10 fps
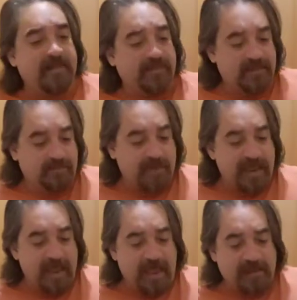on this
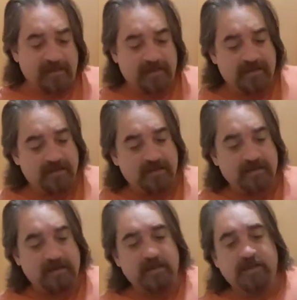pack
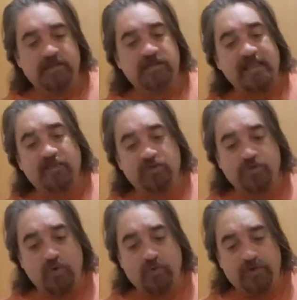is on the
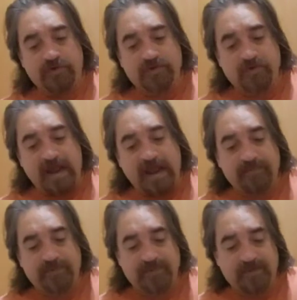shoulder
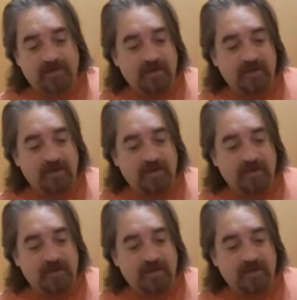straps,